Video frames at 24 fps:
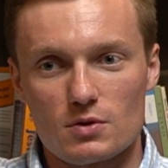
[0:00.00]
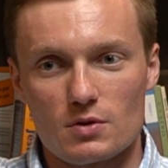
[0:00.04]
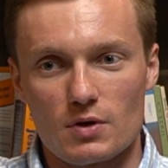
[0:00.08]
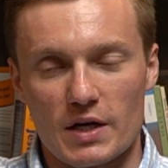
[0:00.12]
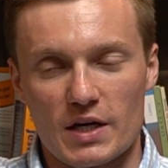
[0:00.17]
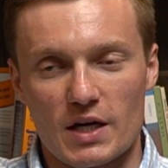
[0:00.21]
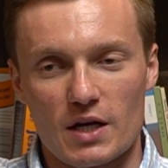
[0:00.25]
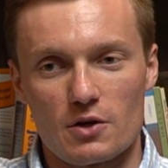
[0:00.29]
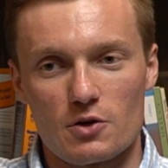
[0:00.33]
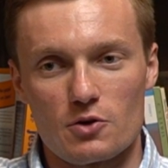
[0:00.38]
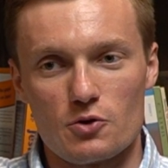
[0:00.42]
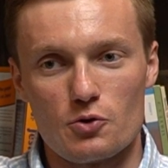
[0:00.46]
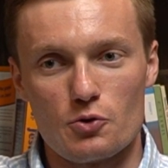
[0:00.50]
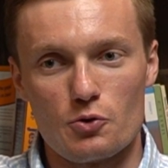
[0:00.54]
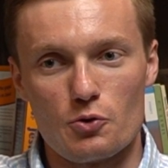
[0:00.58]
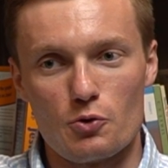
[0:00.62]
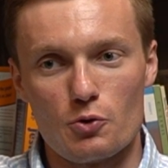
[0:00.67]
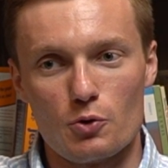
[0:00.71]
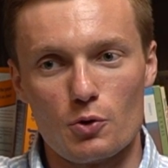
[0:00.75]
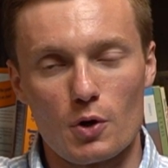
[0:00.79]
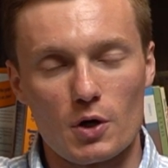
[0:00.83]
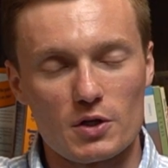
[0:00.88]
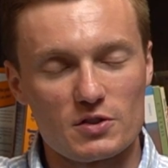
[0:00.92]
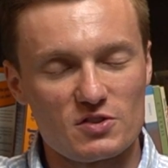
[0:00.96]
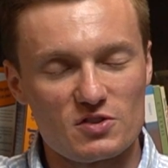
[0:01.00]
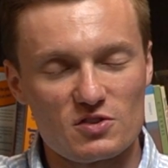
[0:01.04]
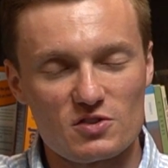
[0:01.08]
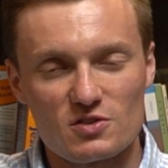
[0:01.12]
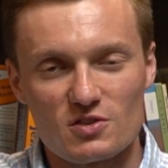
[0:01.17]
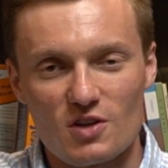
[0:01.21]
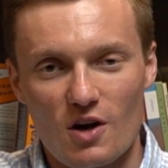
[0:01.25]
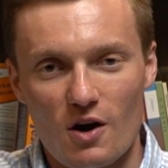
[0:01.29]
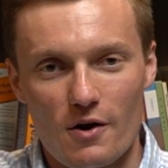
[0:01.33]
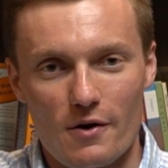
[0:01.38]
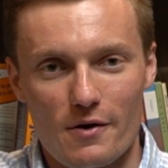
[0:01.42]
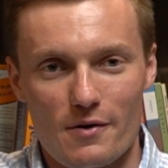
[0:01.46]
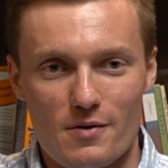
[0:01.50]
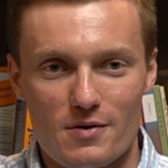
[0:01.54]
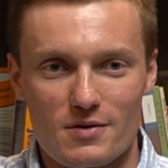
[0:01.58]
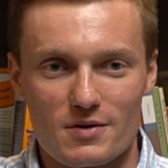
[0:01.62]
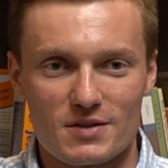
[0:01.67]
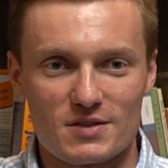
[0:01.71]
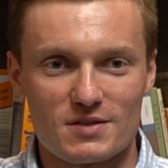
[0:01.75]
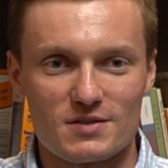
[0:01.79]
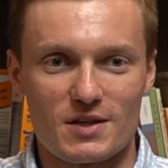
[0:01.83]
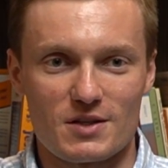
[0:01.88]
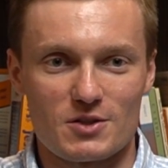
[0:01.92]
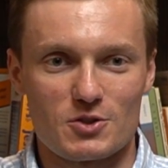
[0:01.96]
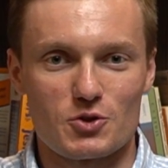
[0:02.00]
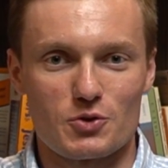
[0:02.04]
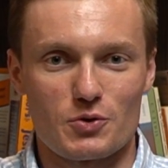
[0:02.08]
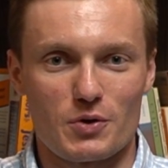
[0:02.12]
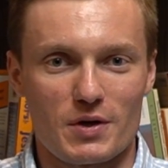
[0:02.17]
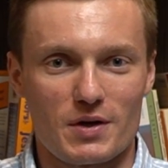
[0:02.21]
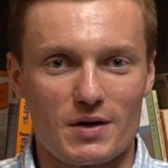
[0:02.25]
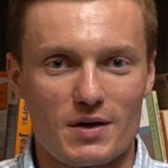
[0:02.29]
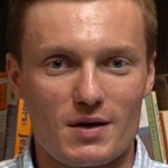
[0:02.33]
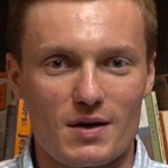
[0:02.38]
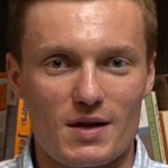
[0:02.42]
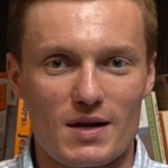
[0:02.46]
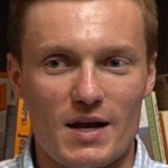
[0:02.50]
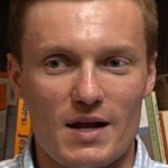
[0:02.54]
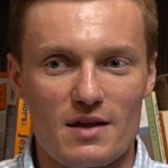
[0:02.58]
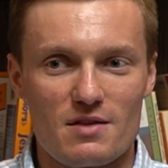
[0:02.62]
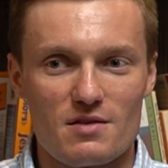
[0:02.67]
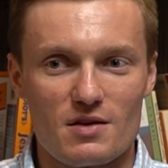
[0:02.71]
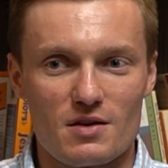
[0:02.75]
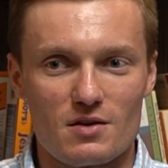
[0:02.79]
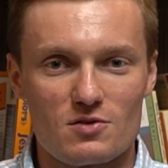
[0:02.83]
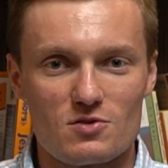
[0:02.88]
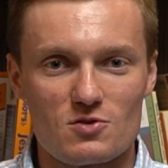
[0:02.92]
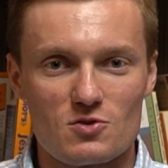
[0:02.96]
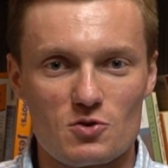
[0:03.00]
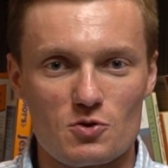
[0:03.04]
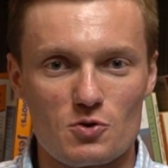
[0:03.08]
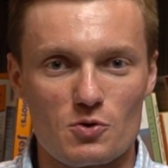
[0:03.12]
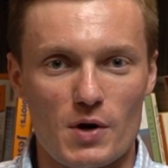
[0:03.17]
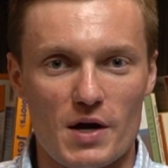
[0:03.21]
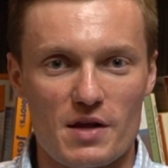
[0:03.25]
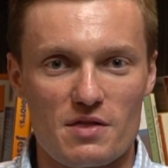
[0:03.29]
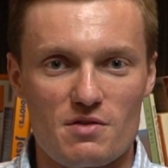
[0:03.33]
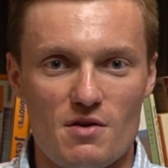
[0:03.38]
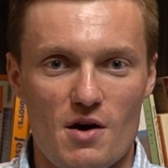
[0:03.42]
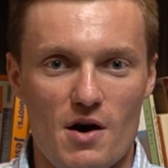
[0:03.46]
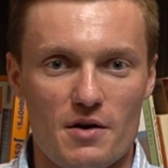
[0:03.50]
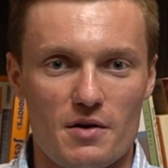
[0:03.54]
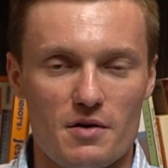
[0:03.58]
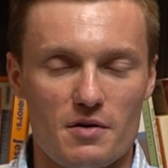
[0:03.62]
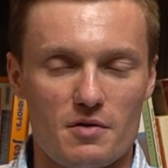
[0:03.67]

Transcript: like a new start, essentially, and I think too, I thought